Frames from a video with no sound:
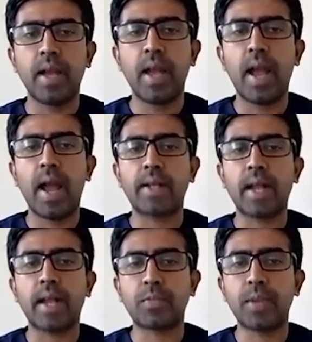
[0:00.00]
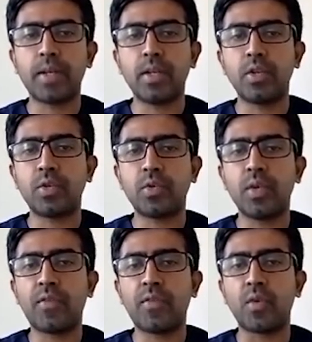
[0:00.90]
and can spread to
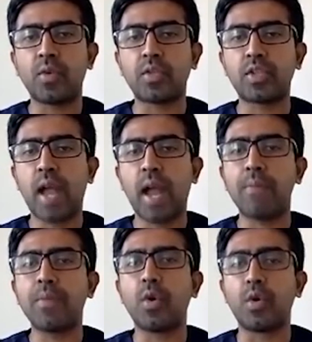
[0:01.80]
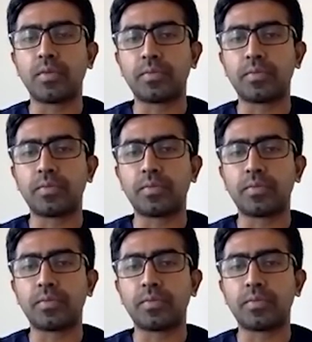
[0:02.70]
lymph nodes and beyond.